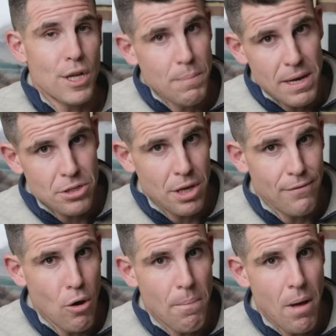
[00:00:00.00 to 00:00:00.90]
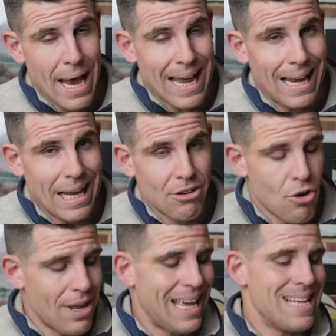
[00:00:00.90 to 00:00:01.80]
especially if you're buying an
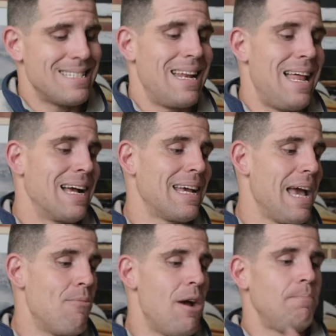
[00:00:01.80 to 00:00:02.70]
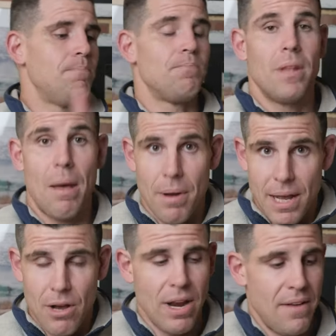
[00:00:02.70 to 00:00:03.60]
electronic SLR camera, like my
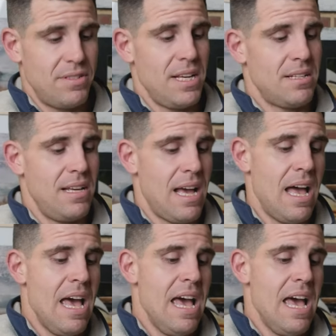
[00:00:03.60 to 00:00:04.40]
Nikon F6 here,